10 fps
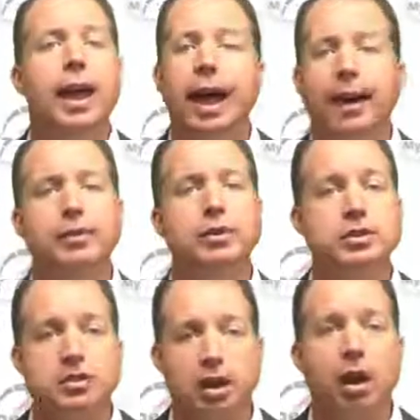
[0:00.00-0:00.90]
ever
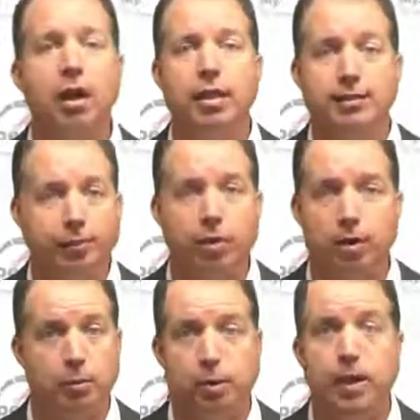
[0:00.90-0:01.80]
saw the
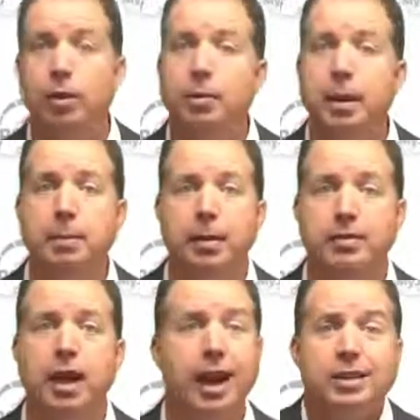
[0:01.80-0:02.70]
forum when they were members.
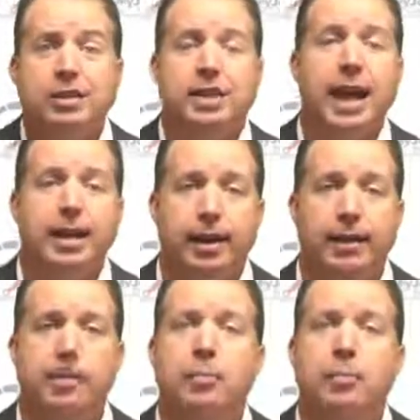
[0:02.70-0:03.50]
I just added it.